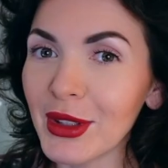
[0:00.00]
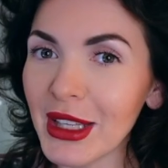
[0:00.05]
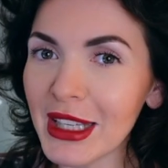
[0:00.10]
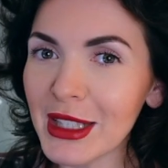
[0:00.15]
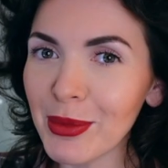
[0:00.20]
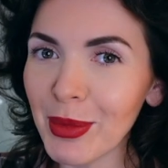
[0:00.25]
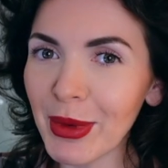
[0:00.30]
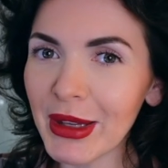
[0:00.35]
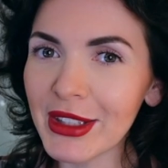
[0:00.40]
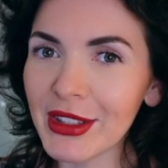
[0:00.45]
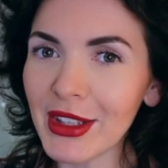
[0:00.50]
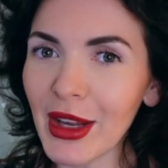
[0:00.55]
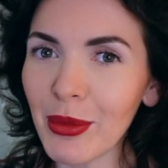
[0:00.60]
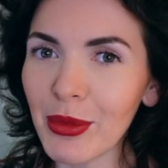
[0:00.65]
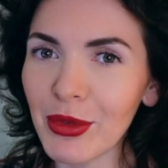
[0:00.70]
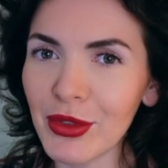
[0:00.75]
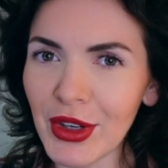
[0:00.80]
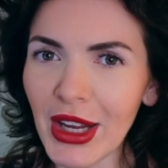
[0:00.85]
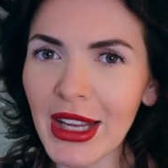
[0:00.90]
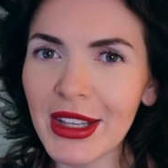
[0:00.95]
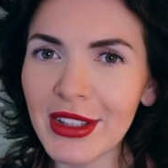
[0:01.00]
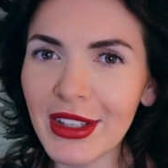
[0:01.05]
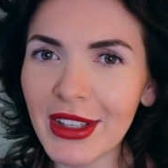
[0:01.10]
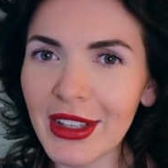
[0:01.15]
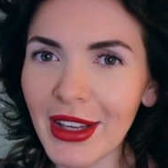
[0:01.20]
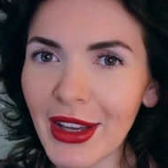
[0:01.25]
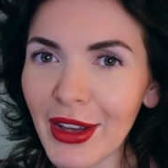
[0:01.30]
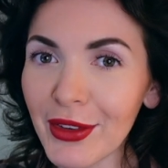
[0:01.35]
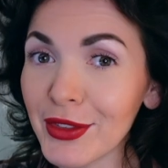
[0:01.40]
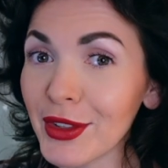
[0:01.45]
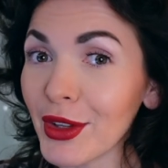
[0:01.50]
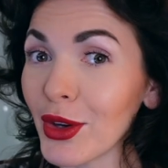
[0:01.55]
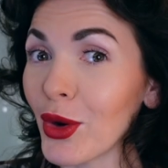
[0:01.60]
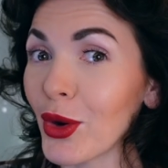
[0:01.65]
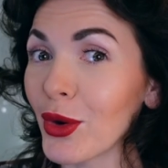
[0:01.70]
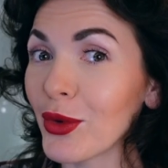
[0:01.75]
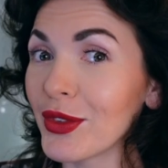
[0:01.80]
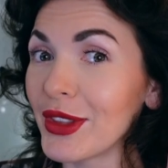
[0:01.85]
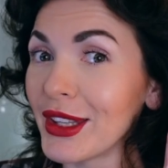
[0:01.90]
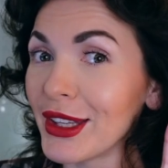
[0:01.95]
let's pick some great ETFs
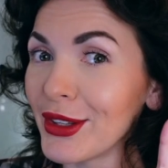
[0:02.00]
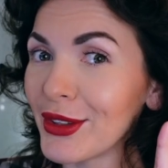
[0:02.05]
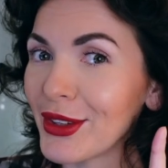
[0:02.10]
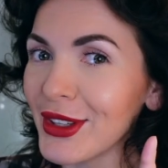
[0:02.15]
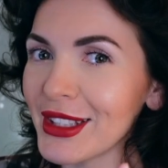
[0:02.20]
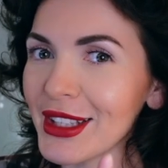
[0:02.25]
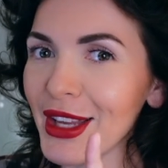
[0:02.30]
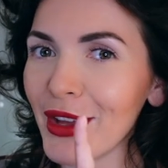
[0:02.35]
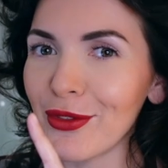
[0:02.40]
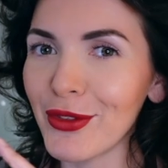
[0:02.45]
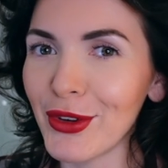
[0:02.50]
of the USA